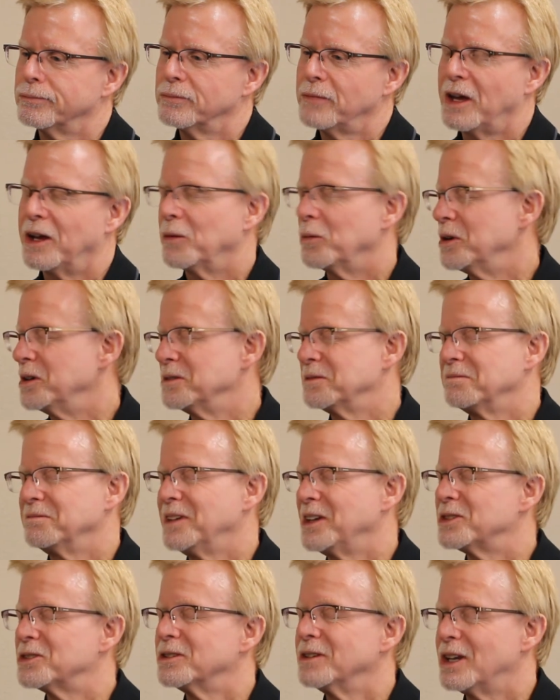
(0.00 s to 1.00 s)
Anyways,
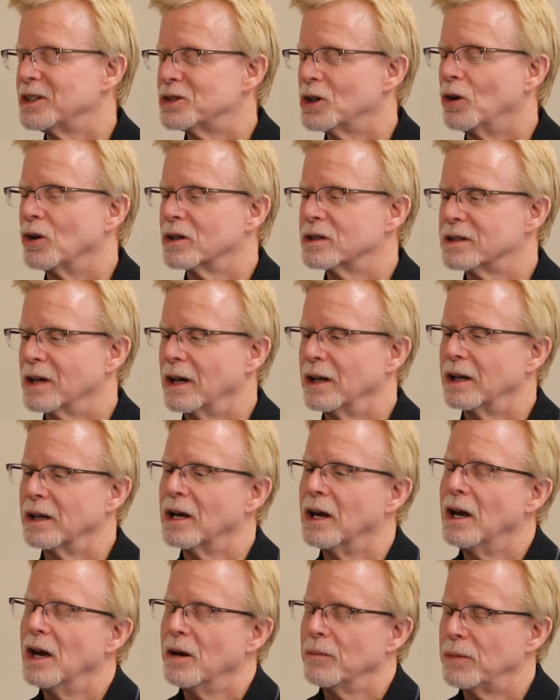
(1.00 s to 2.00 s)
that's all exciting.
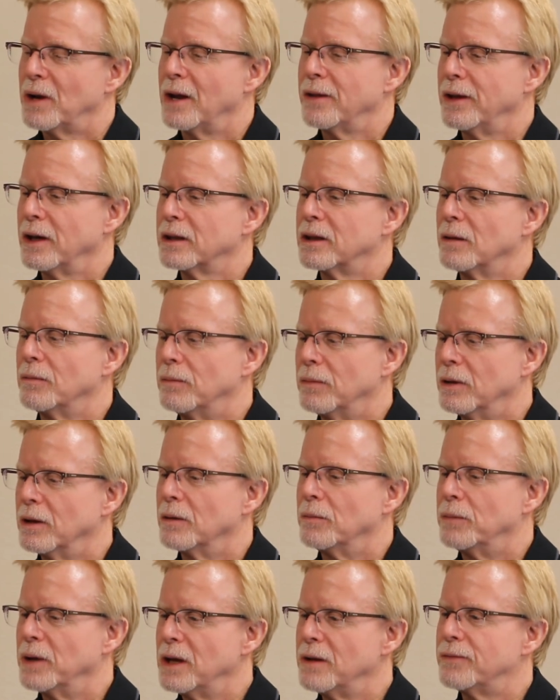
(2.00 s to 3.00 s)
But I think the
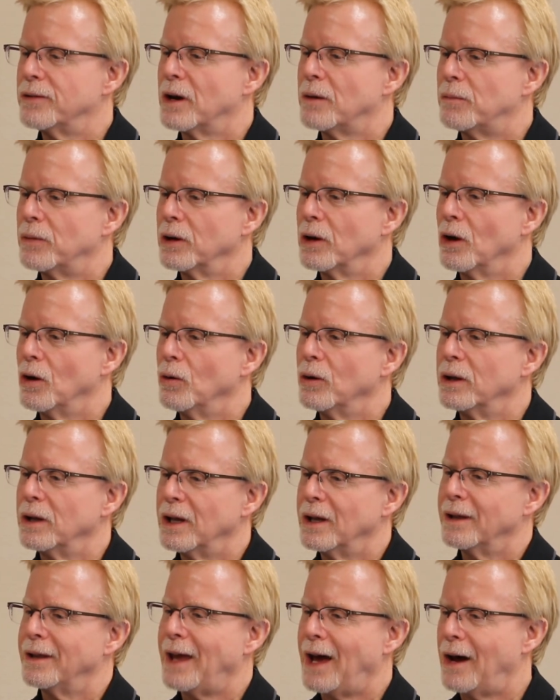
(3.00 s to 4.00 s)
beef embryo
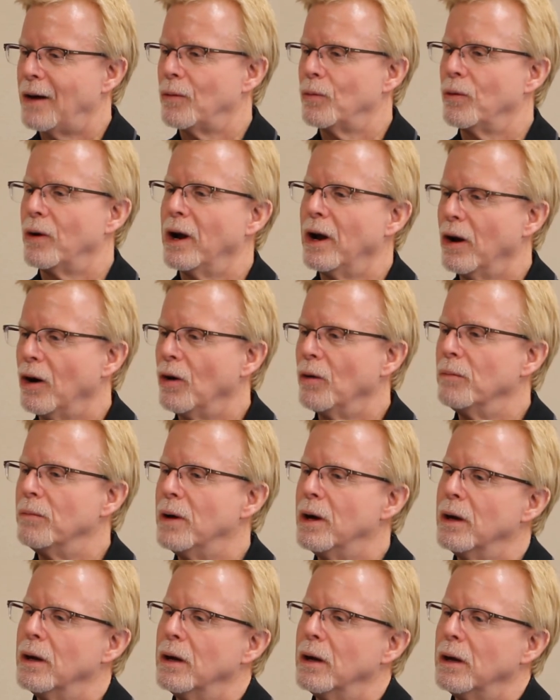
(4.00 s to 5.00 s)
in that
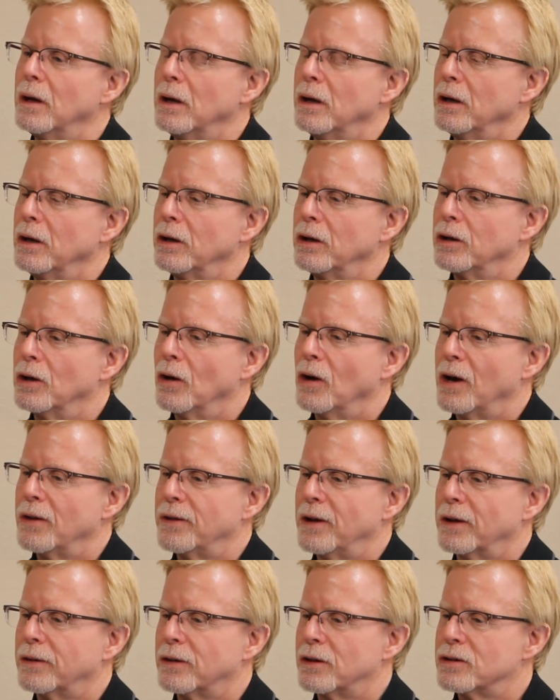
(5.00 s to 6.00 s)
realm, I
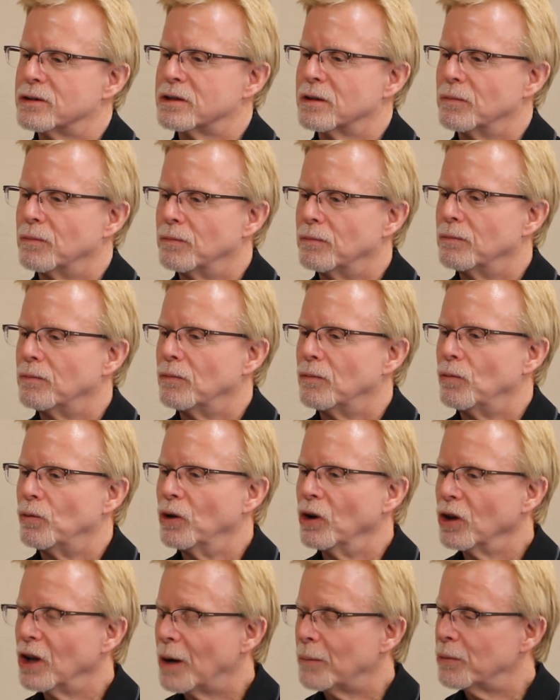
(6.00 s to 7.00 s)
think there's some
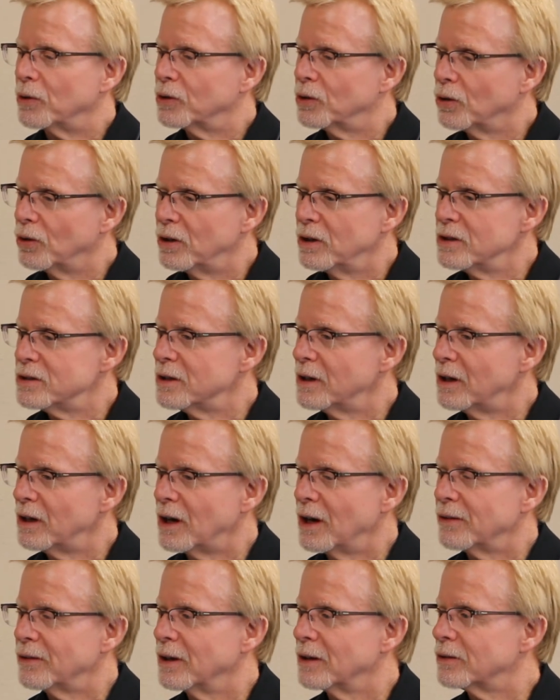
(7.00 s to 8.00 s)
real opportunities there.
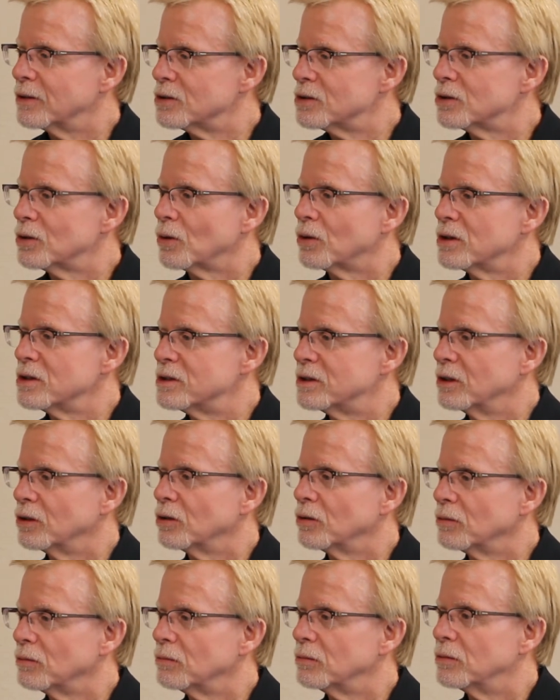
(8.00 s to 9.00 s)
I think the story's
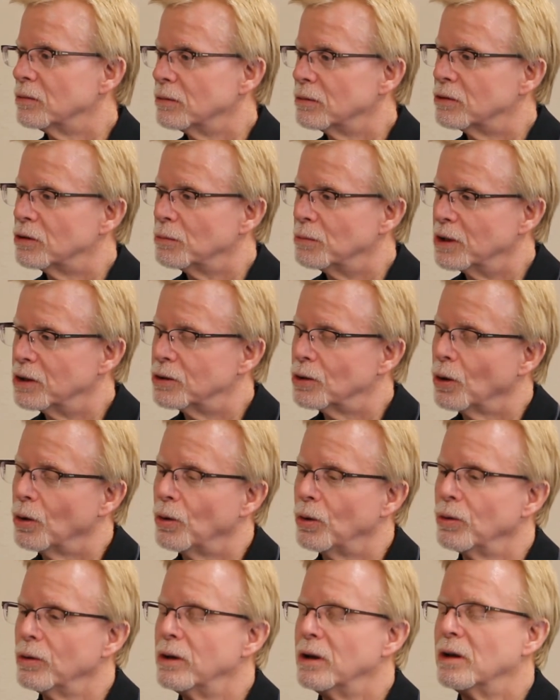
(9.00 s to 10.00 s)
still to be
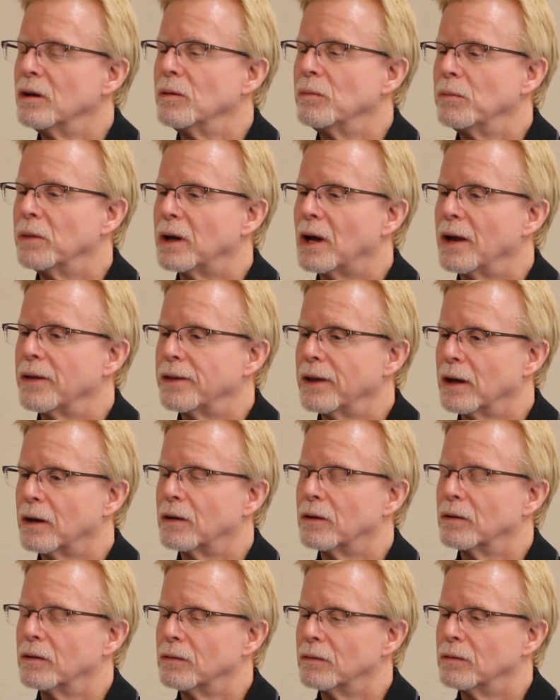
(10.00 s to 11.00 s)
told, but I think
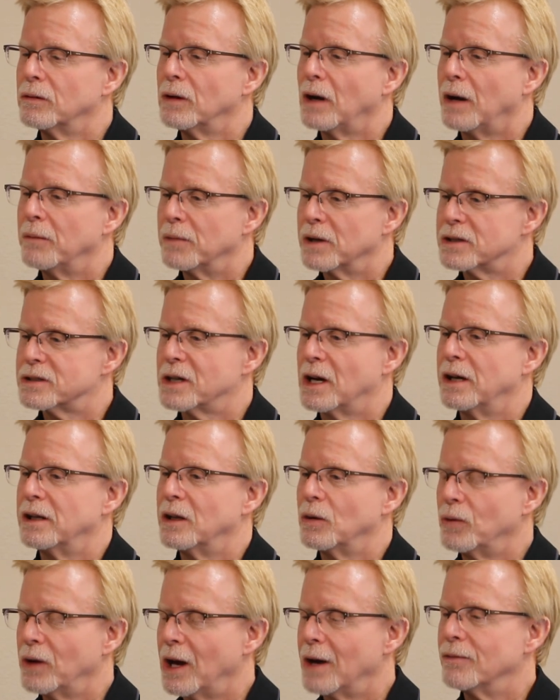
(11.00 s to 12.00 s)
I'm excited
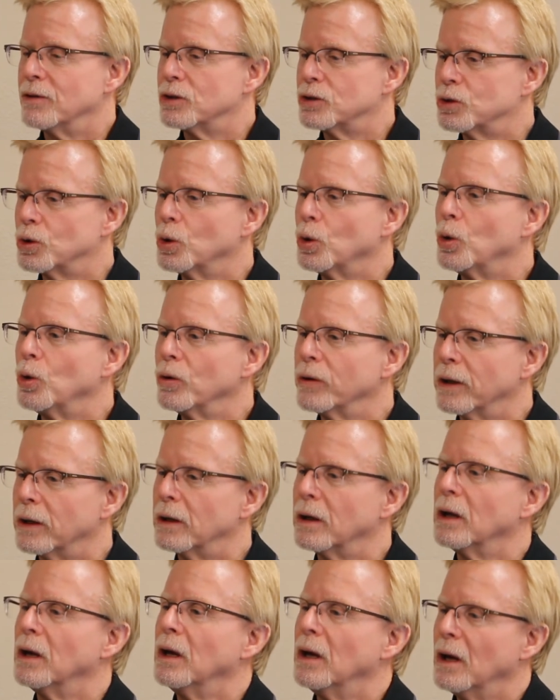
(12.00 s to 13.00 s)
that we have a tool
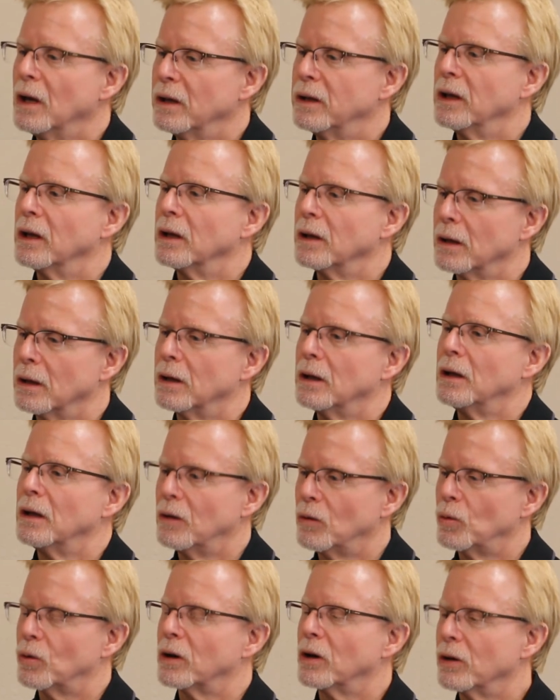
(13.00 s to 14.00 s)
that
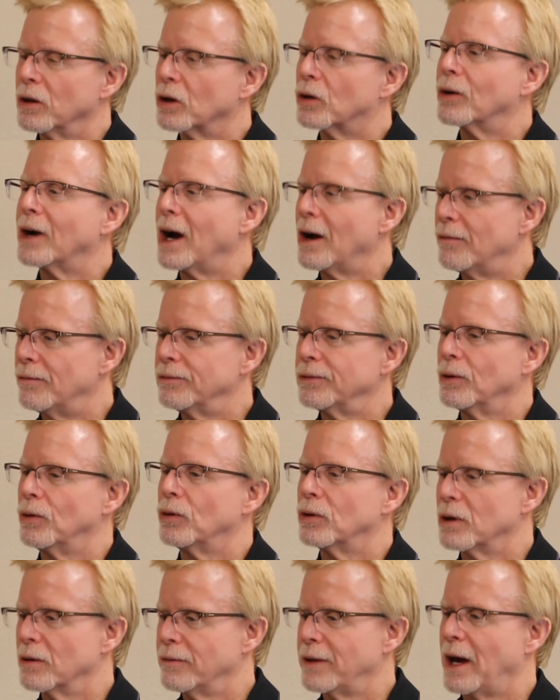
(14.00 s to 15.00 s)
we're on the ground
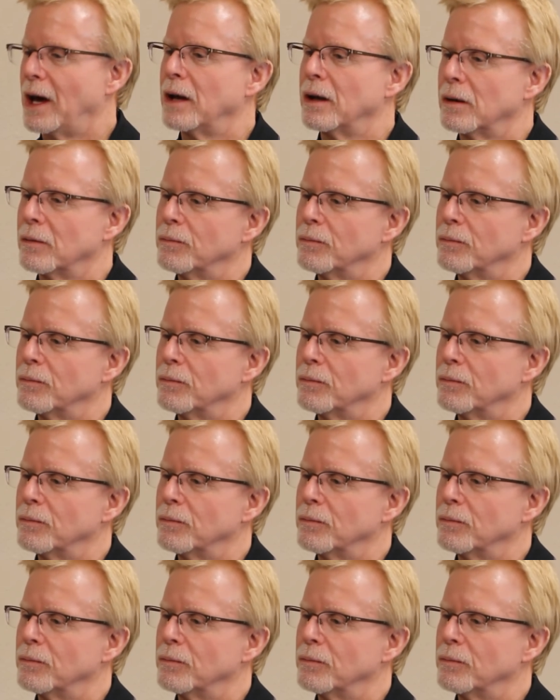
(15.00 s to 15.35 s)
floor of that